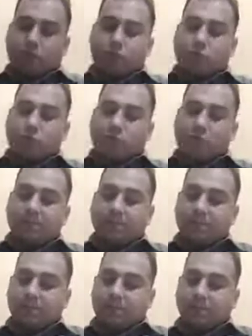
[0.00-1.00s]
Joe
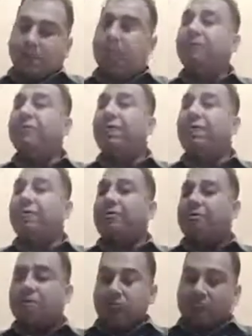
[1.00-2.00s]
Thompson, the
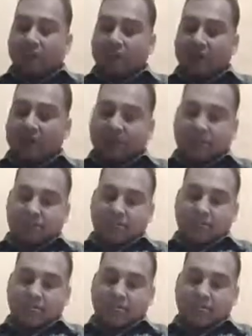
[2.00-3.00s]

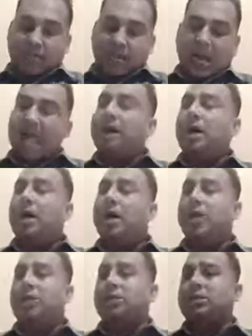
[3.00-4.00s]
wheelwright, had a
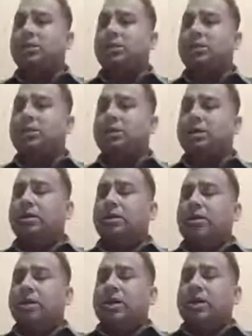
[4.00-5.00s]
heart.
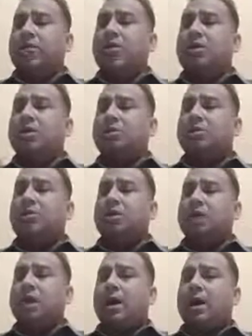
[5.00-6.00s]
He was
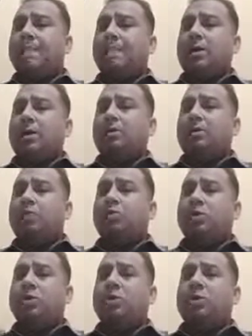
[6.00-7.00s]
a person
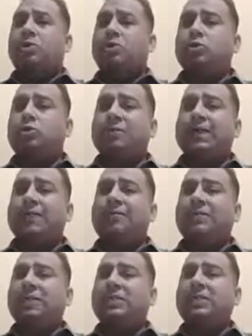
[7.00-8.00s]
who was not good
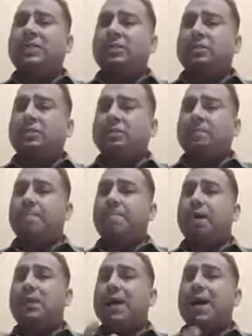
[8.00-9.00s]
in facial,
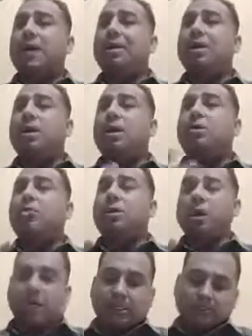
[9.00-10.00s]
but had a
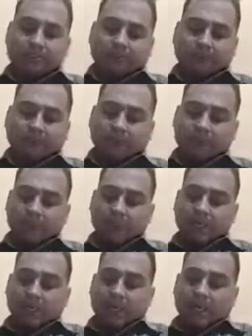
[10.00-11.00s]
good heart.
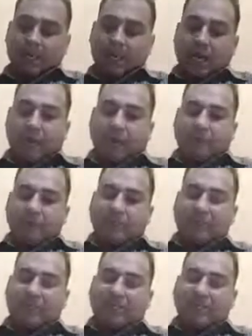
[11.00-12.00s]
And it
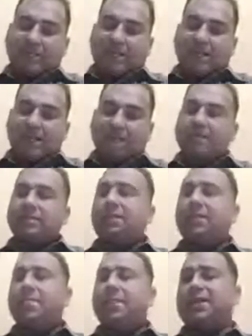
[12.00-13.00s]
was very tender in
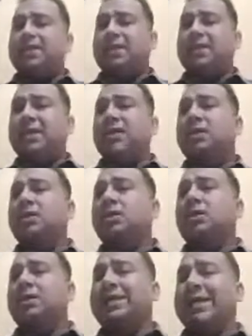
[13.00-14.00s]
some places,
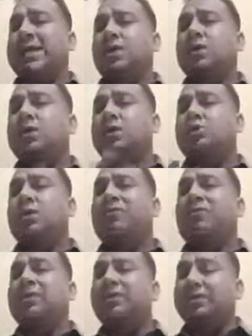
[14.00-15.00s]
tender,
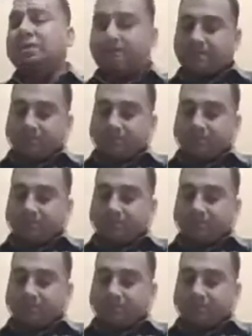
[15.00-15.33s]
soft-hearted.